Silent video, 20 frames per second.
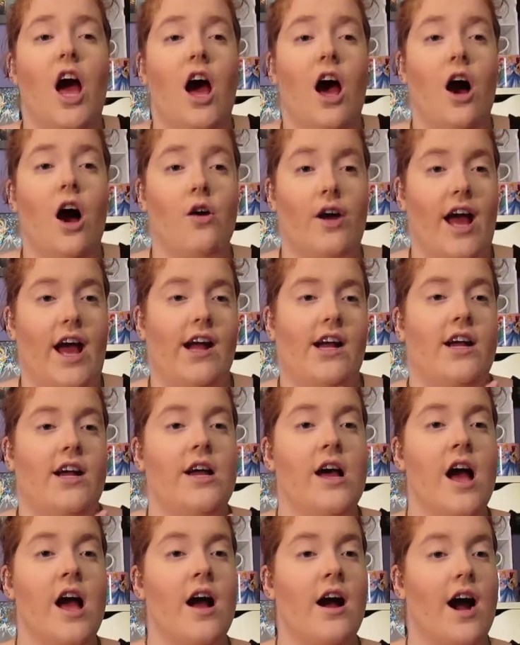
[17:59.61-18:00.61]
Okay,
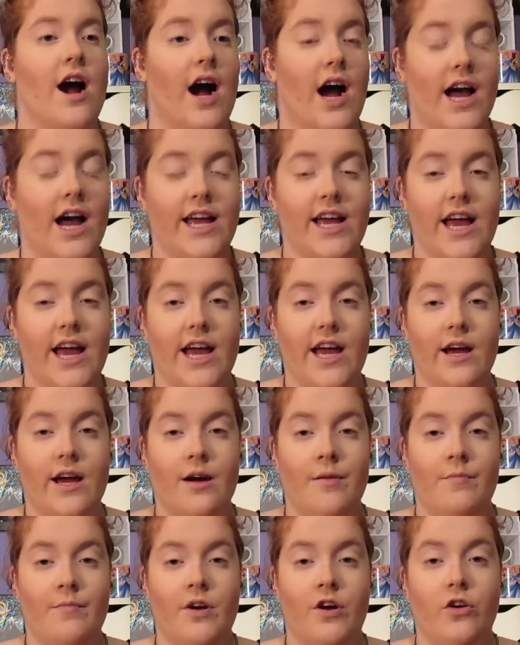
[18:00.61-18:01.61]
I
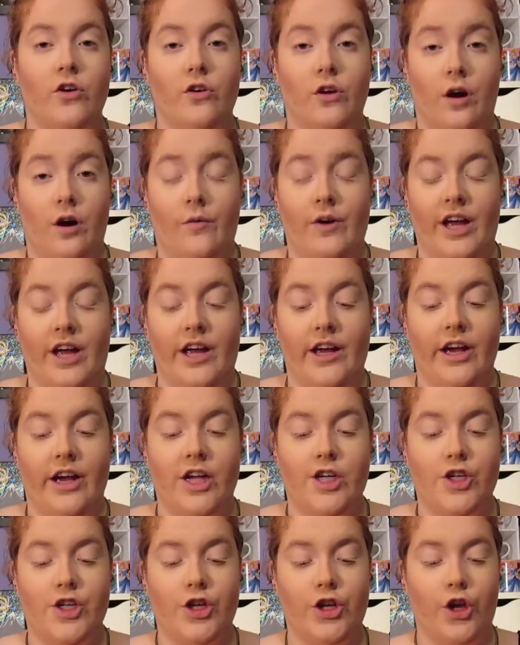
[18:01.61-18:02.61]
am going
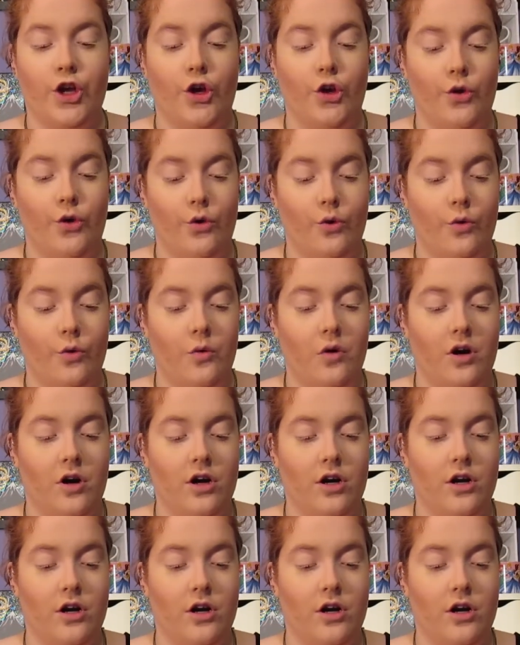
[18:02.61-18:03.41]
to